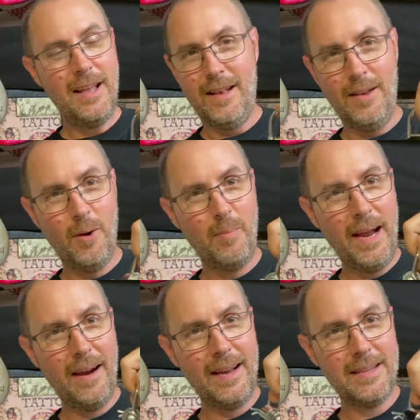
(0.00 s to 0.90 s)
no
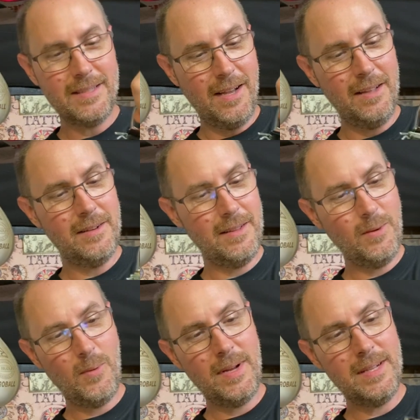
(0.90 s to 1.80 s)
bearings other than the
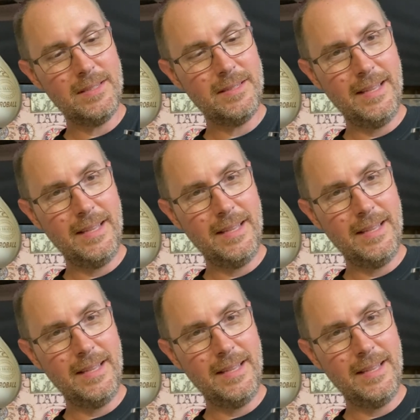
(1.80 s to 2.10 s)
ones